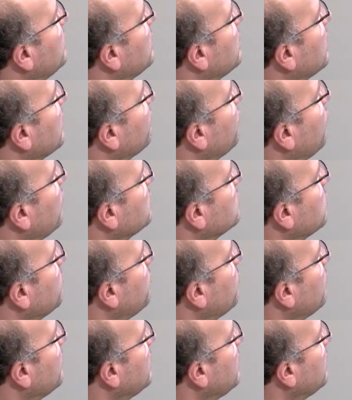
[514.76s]
detect, for
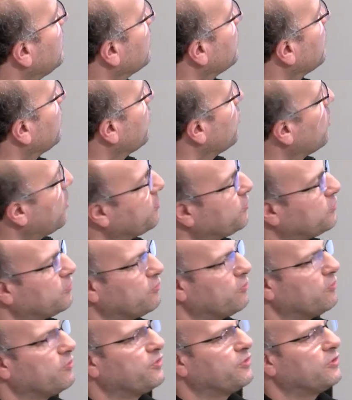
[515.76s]
example, here up
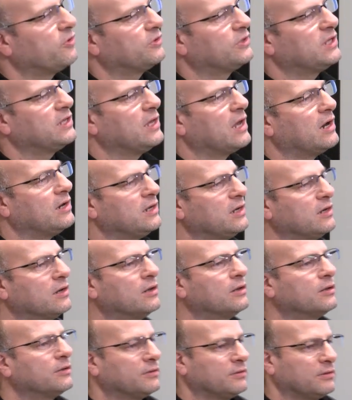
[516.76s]
to 30
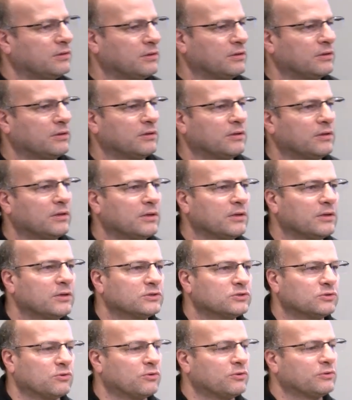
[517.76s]
alleles.
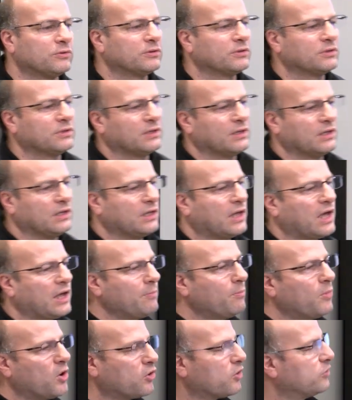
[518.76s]
So
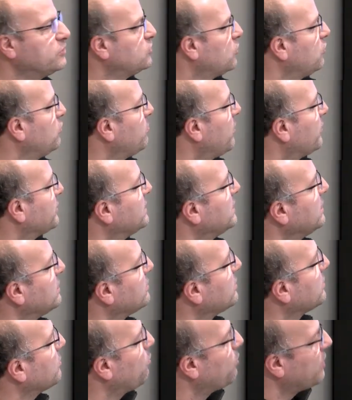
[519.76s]
I'm more concerned about it
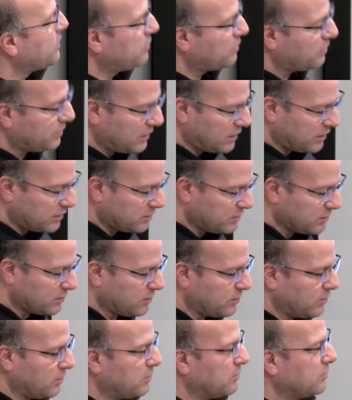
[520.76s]
rather than
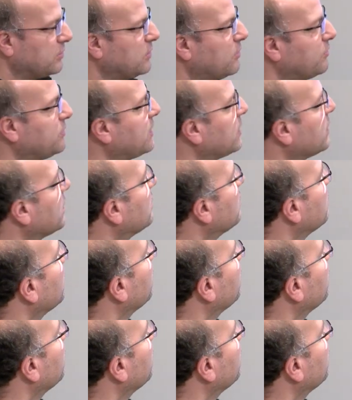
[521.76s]
uh, the on-target